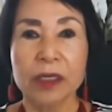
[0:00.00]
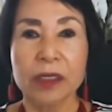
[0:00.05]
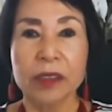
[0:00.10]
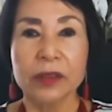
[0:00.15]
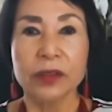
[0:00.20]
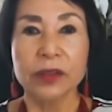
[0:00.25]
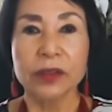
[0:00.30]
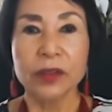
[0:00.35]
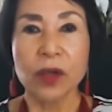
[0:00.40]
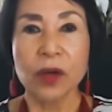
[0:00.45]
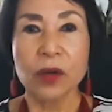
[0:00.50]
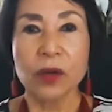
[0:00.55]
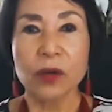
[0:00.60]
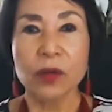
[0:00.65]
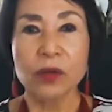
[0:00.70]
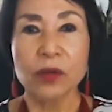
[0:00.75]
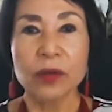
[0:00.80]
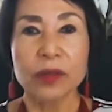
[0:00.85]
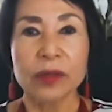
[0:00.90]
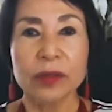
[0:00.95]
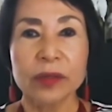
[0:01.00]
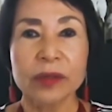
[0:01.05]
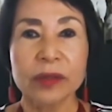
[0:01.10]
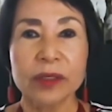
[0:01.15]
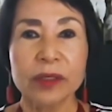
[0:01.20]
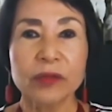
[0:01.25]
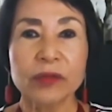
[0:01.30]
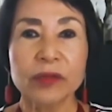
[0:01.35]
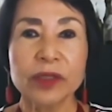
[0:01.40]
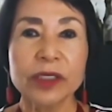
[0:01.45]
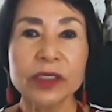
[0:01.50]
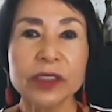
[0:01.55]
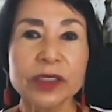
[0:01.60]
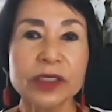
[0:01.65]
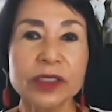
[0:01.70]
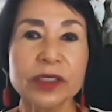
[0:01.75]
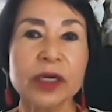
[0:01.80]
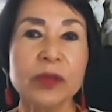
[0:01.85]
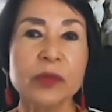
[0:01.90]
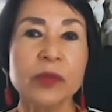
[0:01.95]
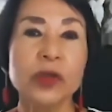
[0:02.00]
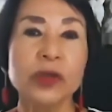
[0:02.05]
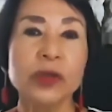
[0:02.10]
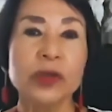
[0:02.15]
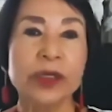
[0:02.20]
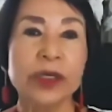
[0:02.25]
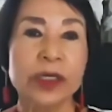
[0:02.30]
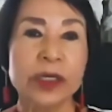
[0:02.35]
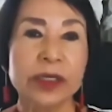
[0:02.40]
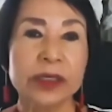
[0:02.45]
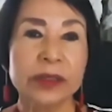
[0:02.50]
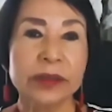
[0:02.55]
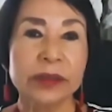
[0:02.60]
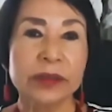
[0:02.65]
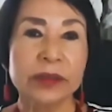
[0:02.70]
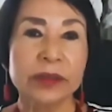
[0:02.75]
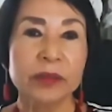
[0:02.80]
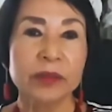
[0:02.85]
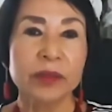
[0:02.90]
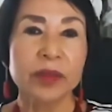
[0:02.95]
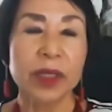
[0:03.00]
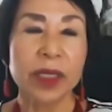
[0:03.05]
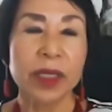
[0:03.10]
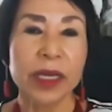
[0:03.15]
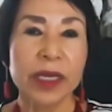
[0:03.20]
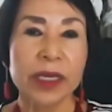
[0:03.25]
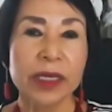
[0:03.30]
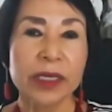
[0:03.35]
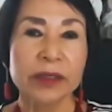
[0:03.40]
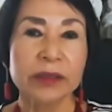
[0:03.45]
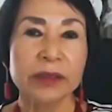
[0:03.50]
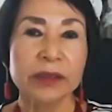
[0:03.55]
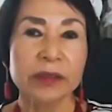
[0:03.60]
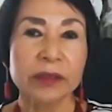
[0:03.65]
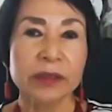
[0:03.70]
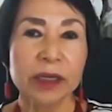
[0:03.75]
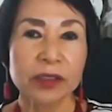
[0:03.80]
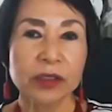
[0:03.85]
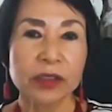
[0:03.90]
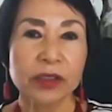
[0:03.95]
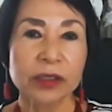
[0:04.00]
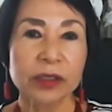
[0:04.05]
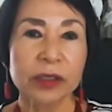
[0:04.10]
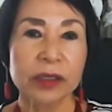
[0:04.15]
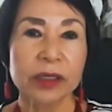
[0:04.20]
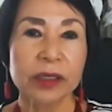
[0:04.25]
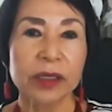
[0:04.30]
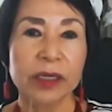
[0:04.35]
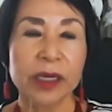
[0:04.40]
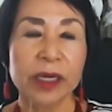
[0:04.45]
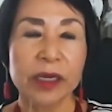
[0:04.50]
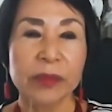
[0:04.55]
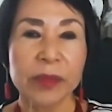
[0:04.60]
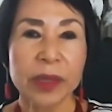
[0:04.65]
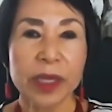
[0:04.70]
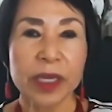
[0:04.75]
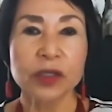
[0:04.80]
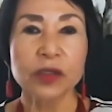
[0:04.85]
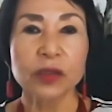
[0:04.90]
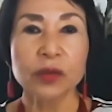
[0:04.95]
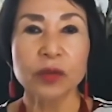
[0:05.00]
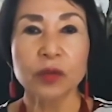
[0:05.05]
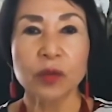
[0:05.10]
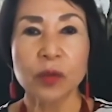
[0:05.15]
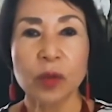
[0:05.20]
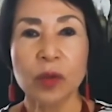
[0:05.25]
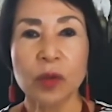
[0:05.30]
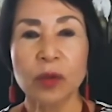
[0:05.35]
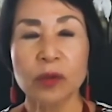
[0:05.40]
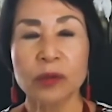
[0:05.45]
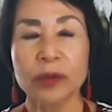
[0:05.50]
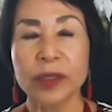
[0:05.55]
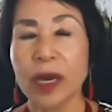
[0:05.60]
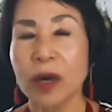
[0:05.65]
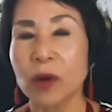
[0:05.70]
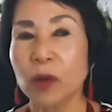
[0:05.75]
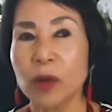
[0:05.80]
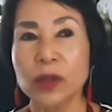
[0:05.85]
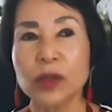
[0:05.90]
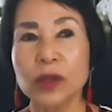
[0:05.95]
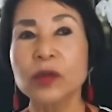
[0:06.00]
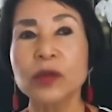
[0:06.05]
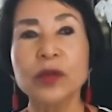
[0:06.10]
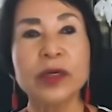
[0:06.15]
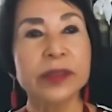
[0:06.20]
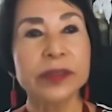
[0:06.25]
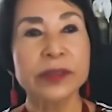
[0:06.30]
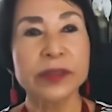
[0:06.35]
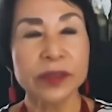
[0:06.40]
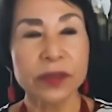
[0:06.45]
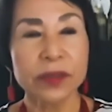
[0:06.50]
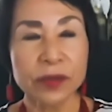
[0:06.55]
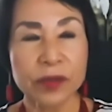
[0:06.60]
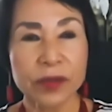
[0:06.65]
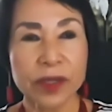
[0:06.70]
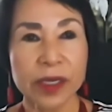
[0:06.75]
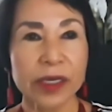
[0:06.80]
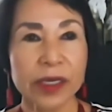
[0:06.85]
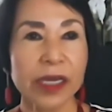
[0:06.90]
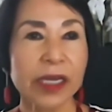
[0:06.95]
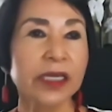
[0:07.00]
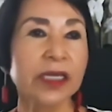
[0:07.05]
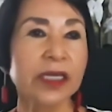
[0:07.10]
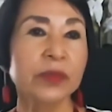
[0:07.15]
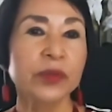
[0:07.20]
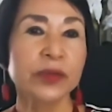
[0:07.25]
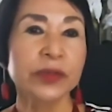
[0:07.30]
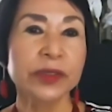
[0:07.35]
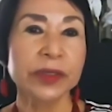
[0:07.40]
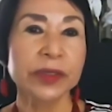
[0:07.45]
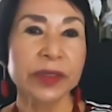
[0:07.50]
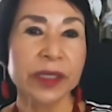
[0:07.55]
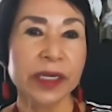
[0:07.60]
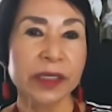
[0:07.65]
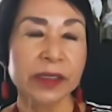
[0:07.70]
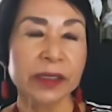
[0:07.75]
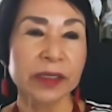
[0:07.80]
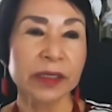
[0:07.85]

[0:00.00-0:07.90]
So the religious communities play such a major role. Now, when you consider that 80%